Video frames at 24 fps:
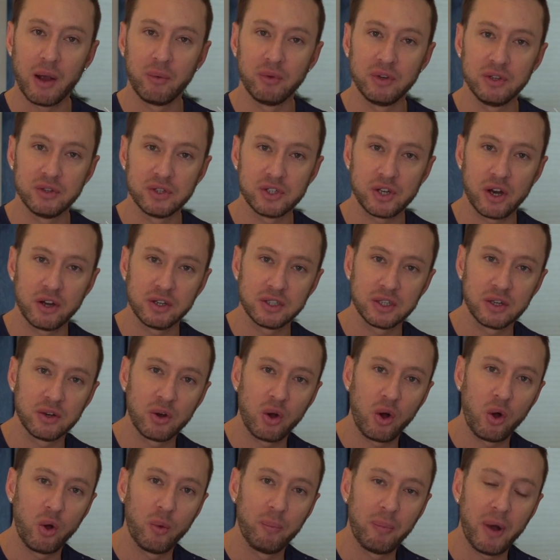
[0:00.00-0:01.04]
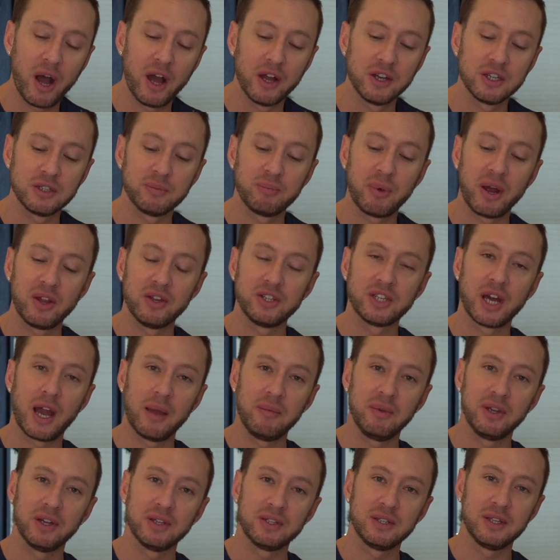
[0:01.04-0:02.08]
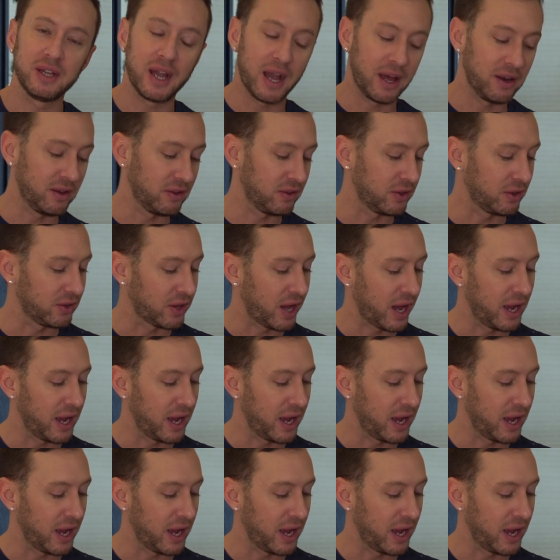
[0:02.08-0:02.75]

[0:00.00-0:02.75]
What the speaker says: And when you start to get a whole bunch, by the time you get to the end of the